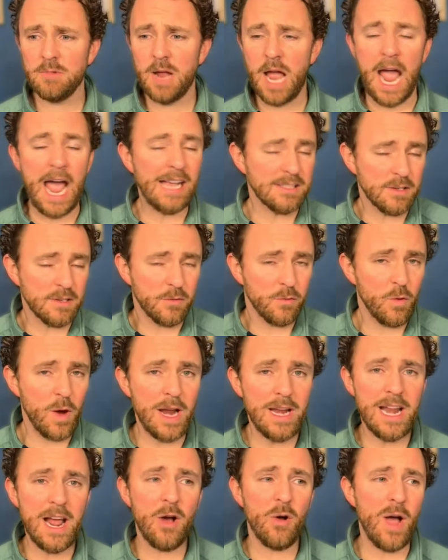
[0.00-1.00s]
as of
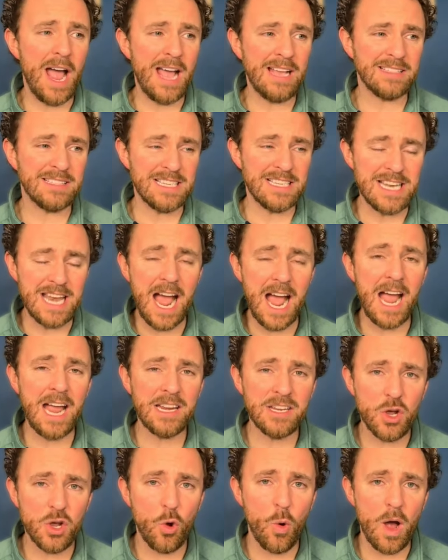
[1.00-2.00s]
right now has
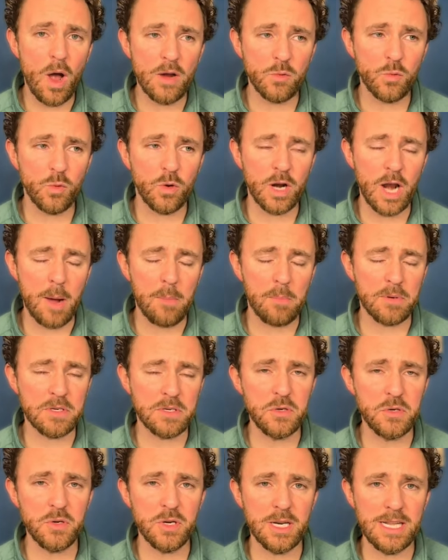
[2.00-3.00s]
9 quad one
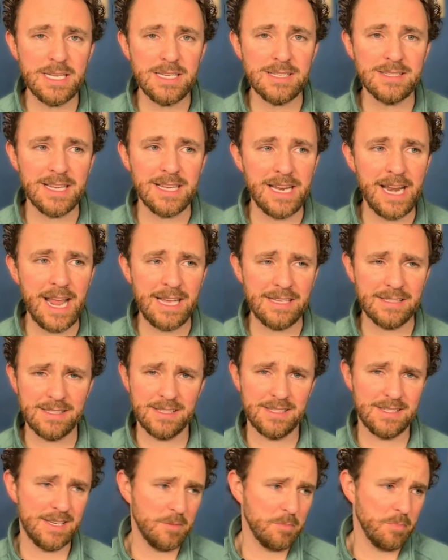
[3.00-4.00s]
opportunities in
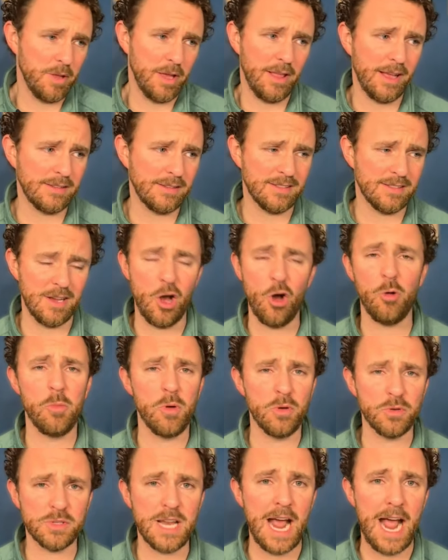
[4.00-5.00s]
ACC play. That's
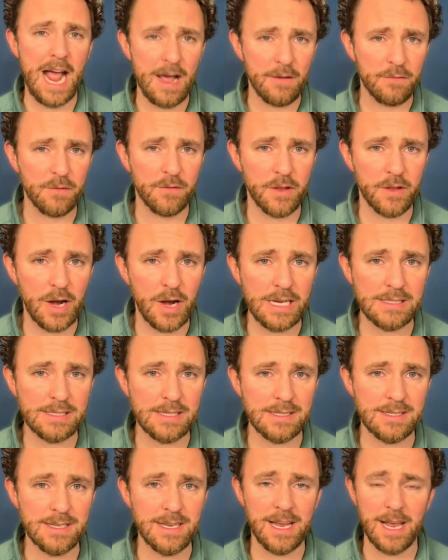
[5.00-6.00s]
almost half of their
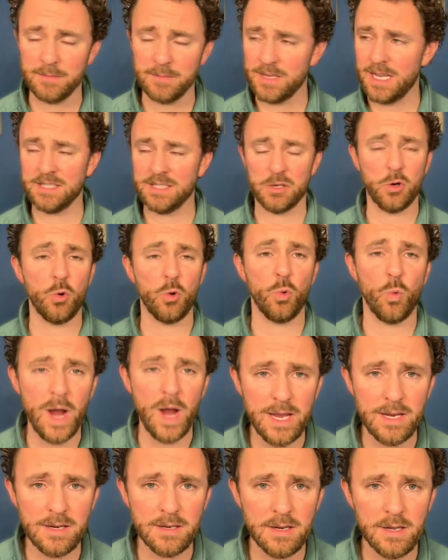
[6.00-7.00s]
ACC games. That's
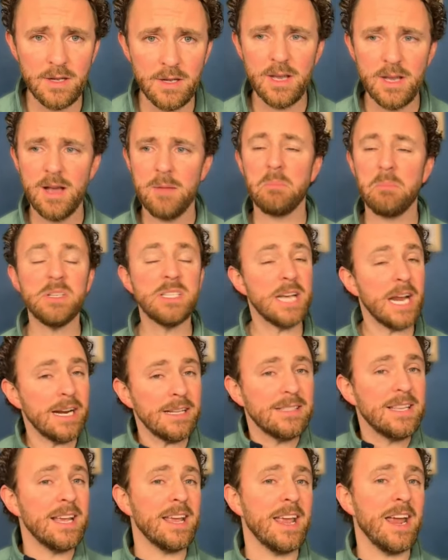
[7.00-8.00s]
great, but you got to
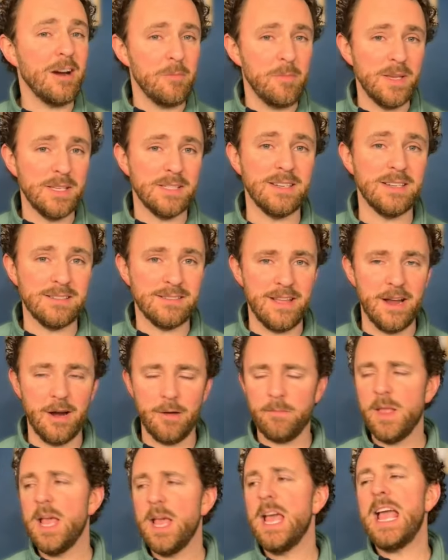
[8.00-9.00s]
take care of business there.
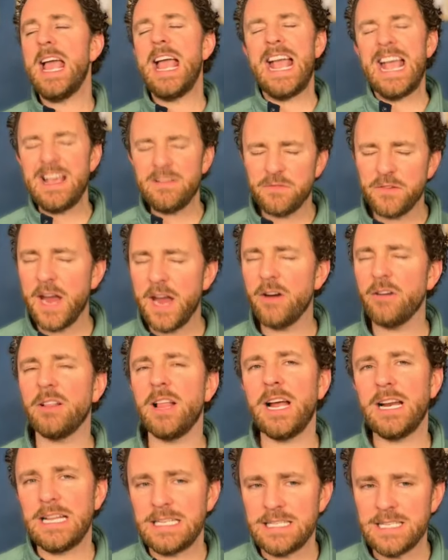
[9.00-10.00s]
If
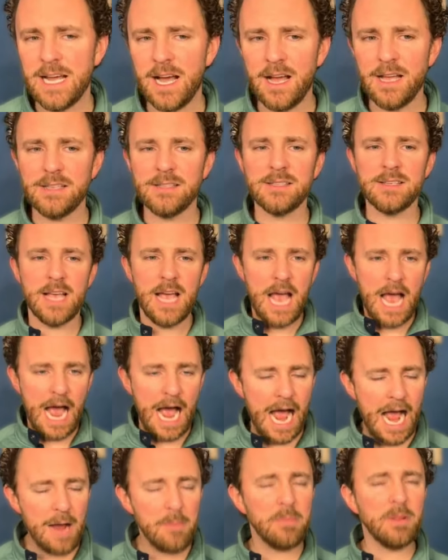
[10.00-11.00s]
Carolina does,
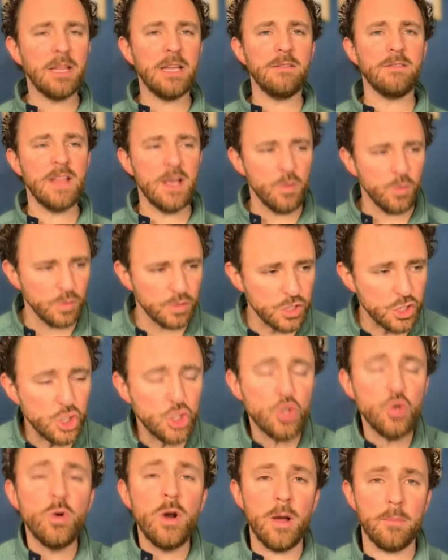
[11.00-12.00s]
I believe they will
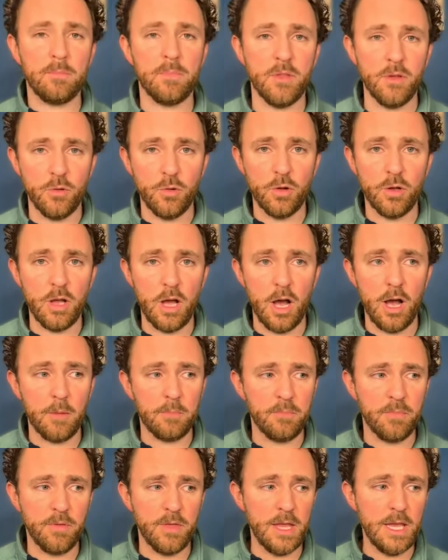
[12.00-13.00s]
shoot up
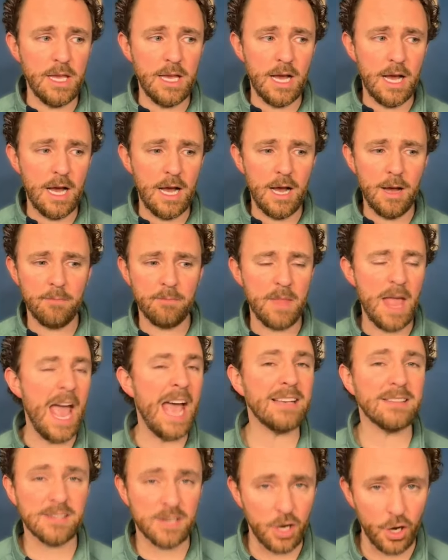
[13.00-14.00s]
the
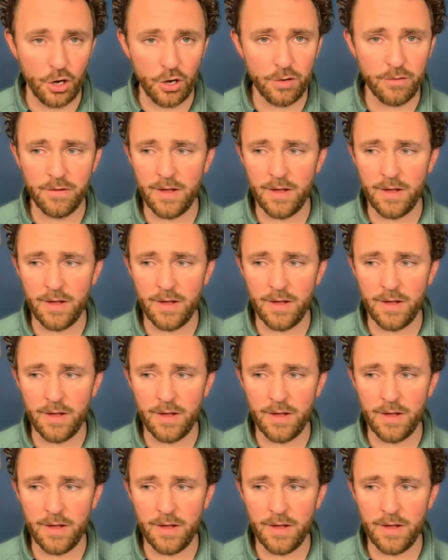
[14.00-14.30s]
S-curve